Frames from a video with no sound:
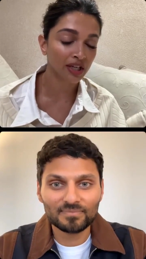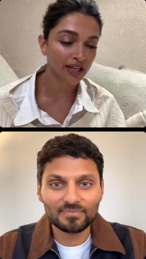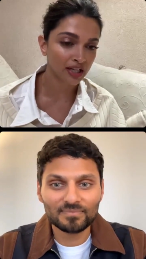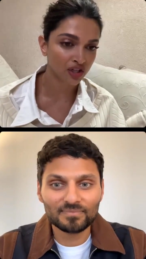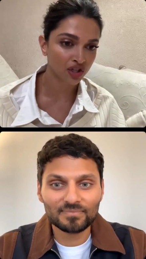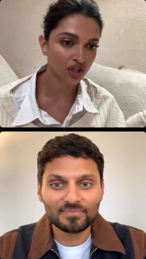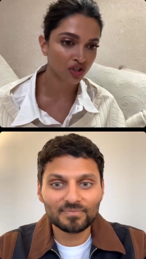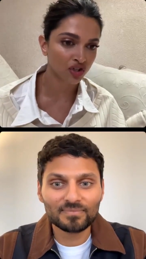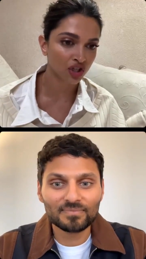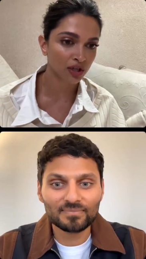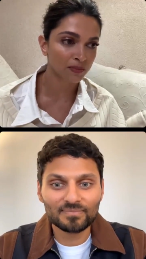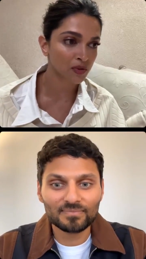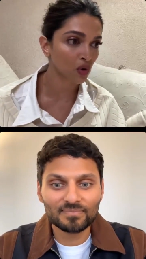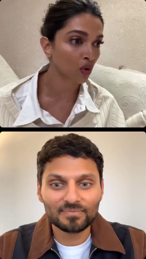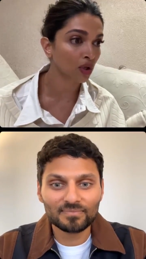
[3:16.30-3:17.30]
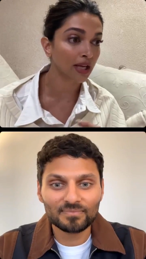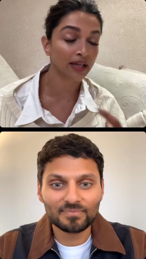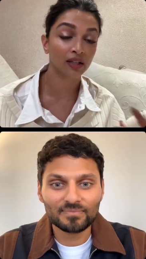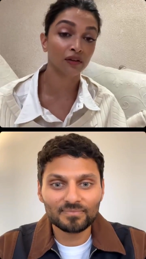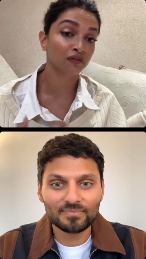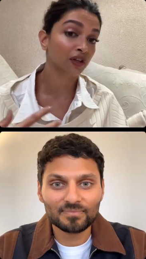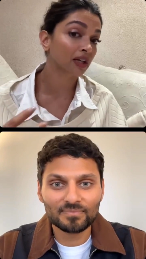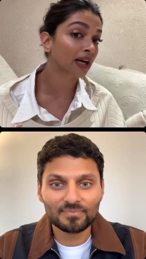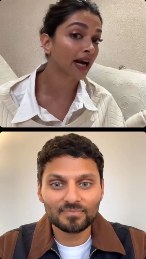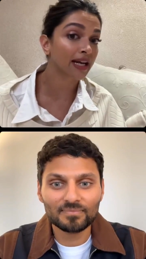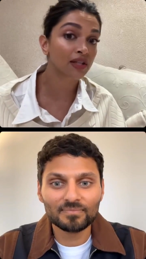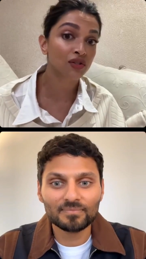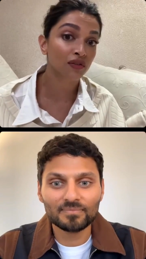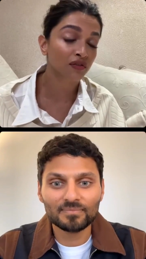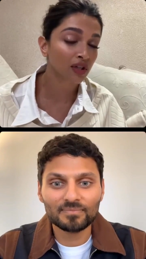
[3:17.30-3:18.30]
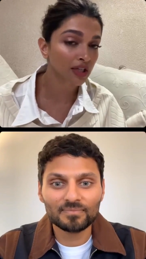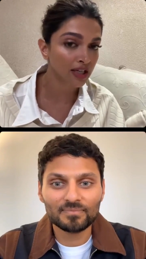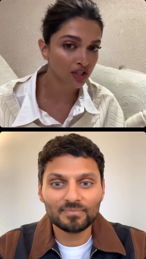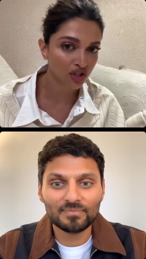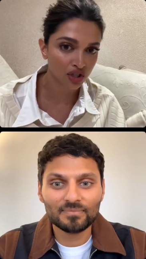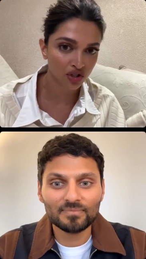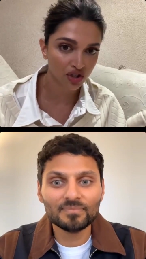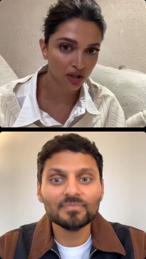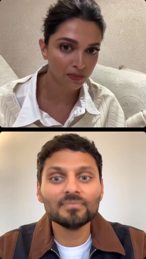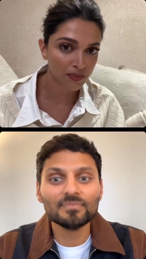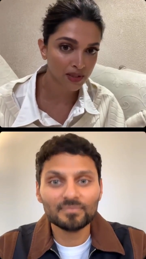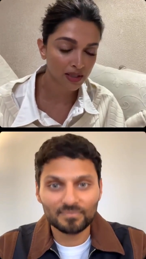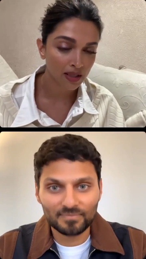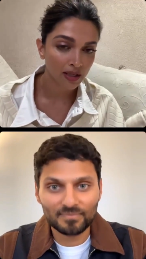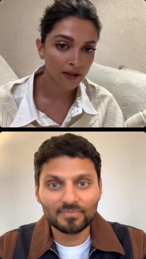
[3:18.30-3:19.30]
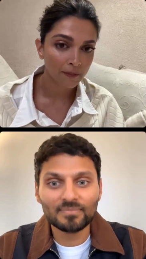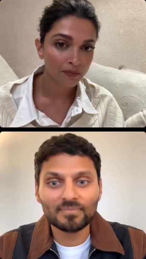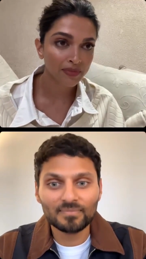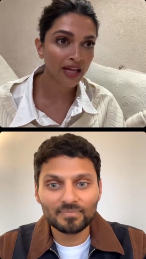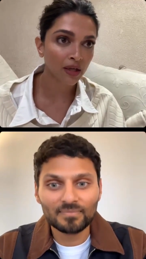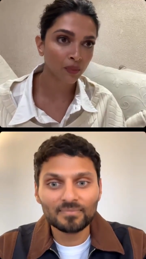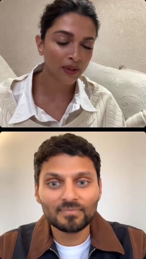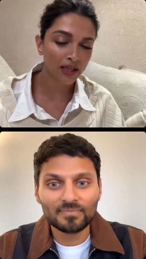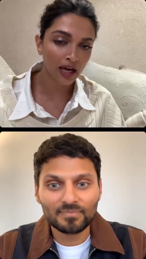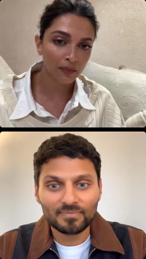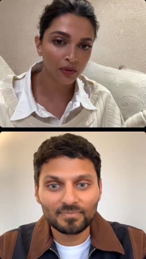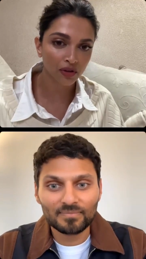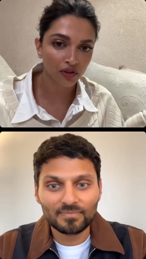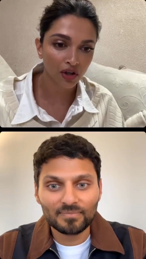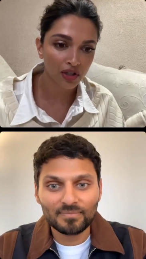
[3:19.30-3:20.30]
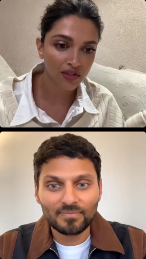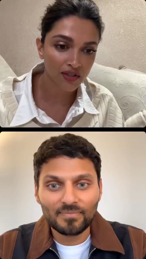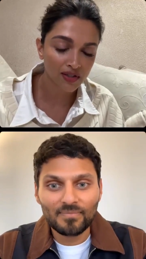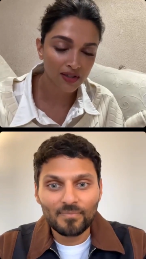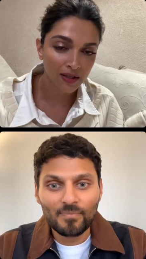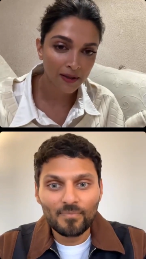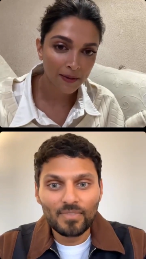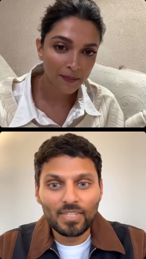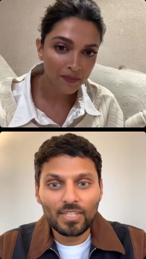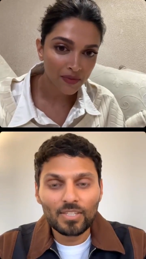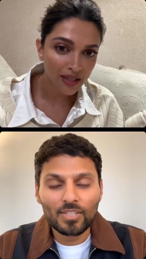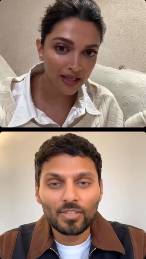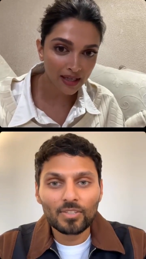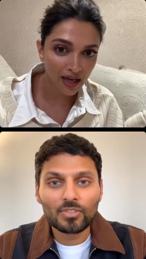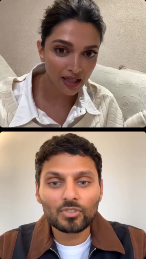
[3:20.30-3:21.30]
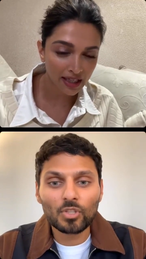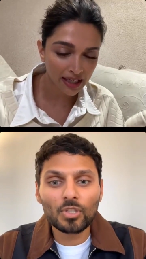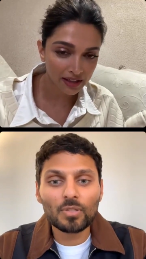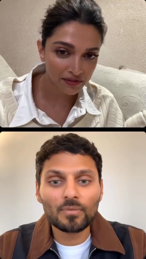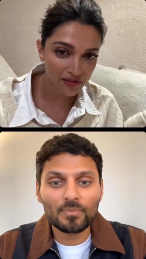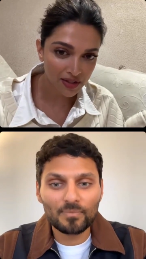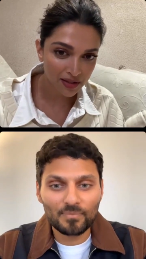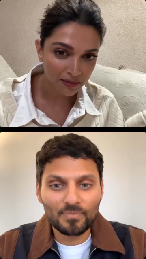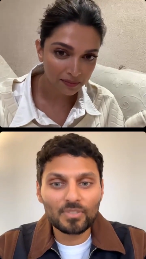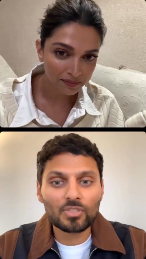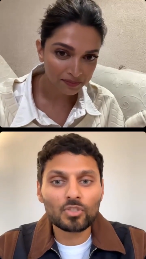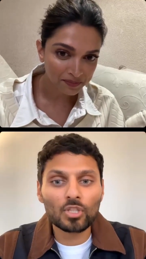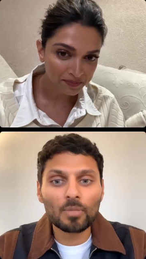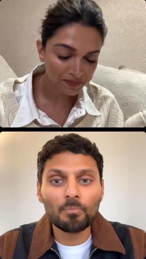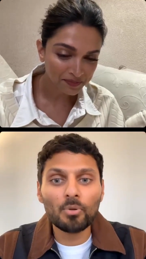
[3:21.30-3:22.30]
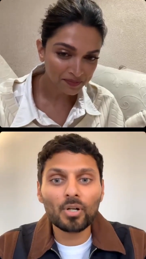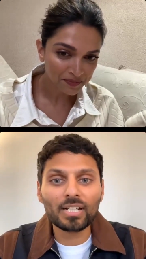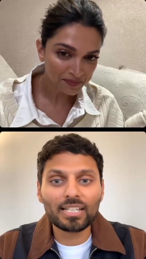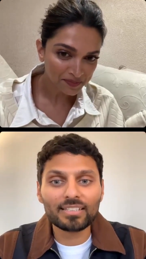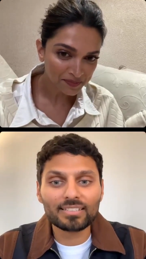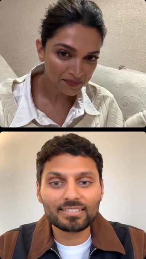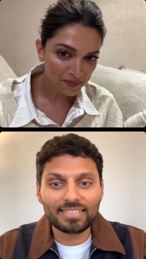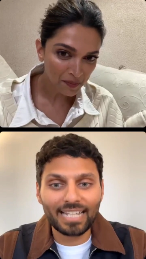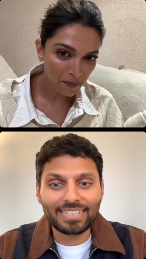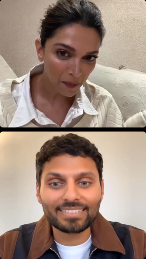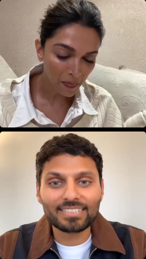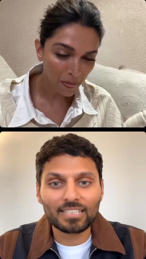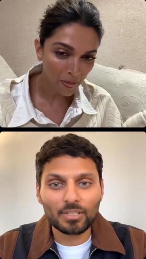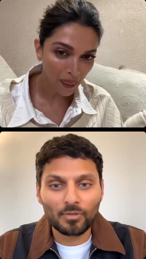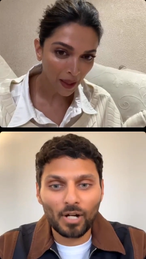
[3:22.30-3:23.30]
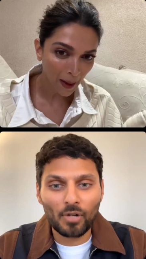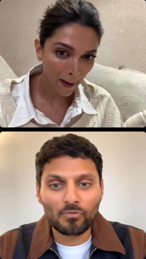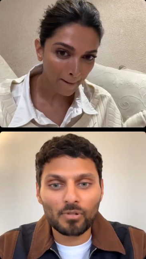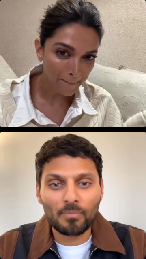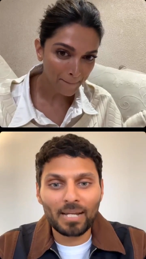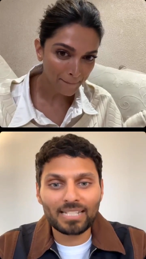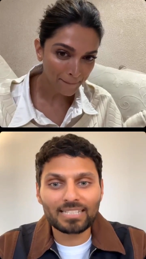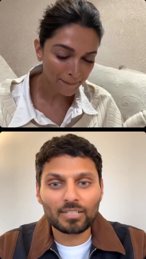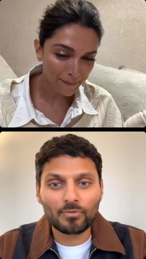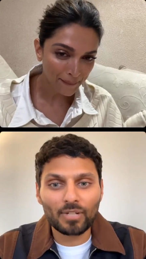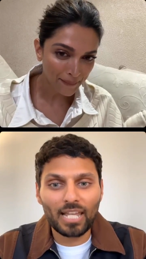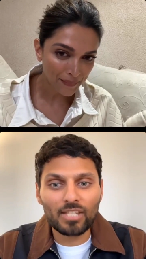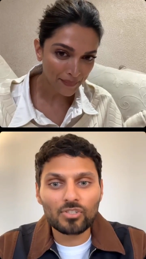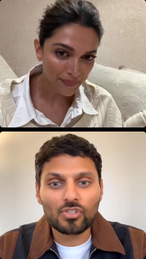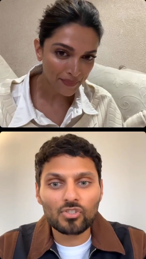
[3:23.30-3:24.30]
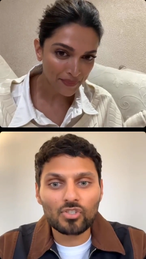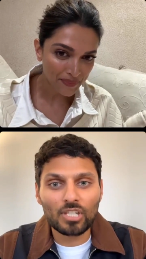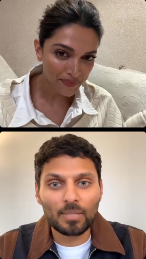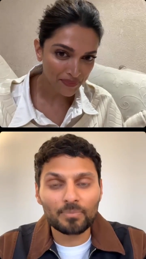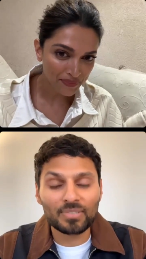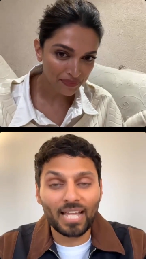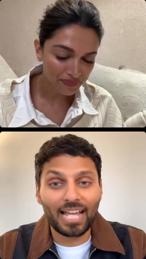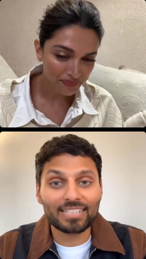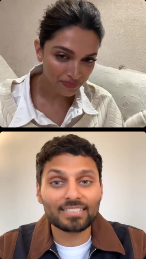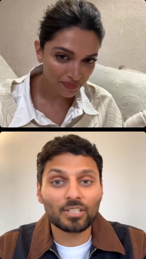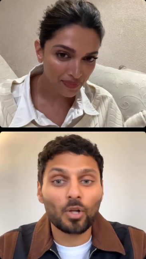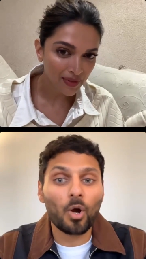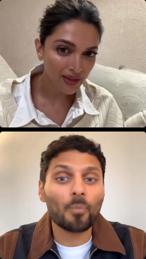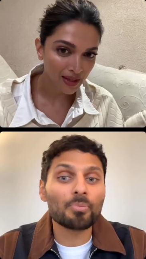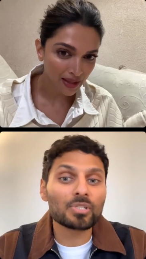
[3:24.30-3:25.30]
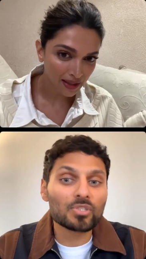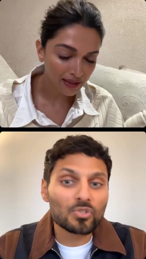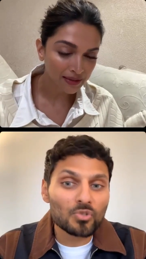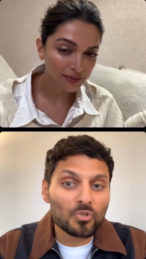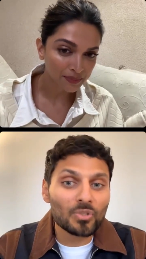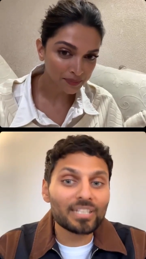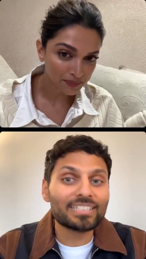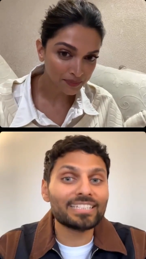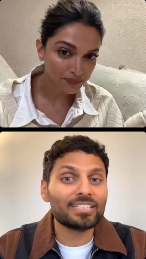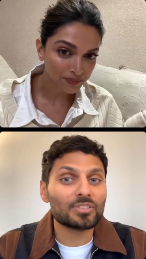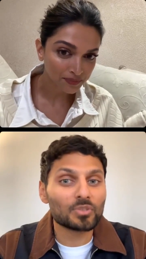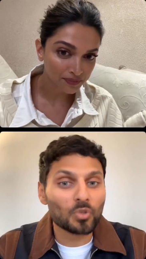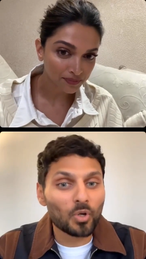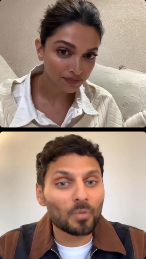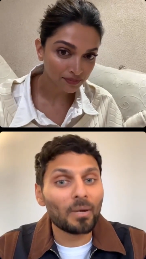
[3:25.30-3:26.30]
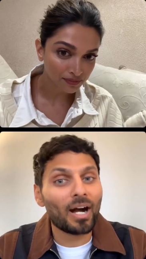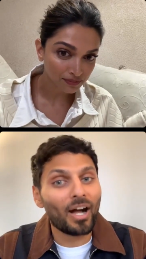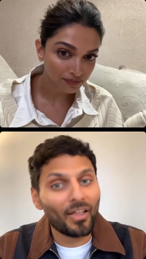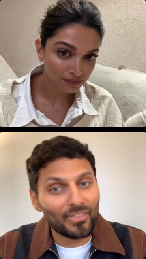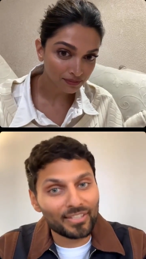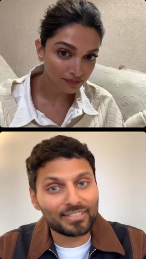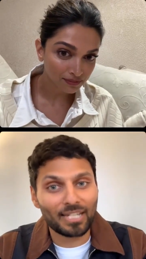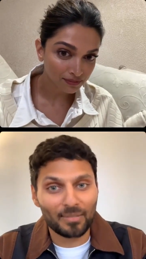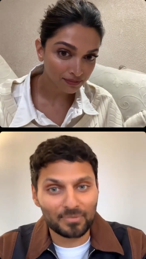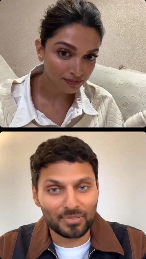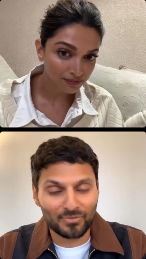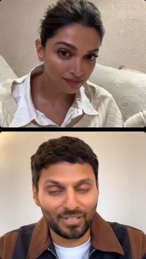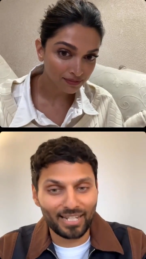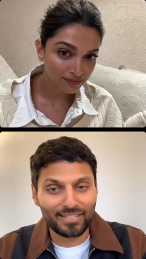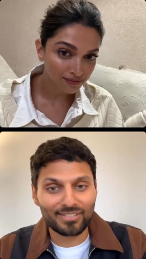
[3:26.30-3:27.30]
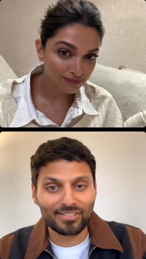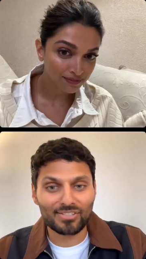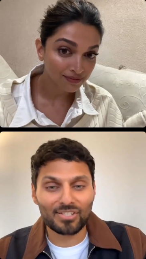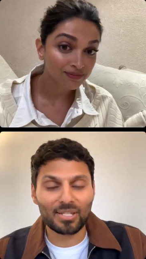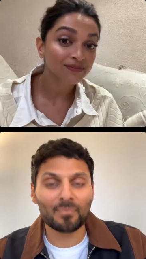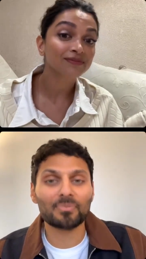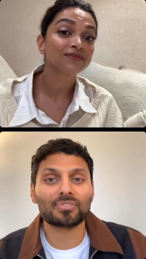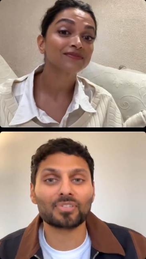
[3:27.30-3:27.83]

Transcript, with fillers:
Speaker 1: relationships or like different kinds of relationships that we come across in our so, lives?
Speaker 2: So the book is centered around romantic relationships as an opportunity to talk about other types of relationships.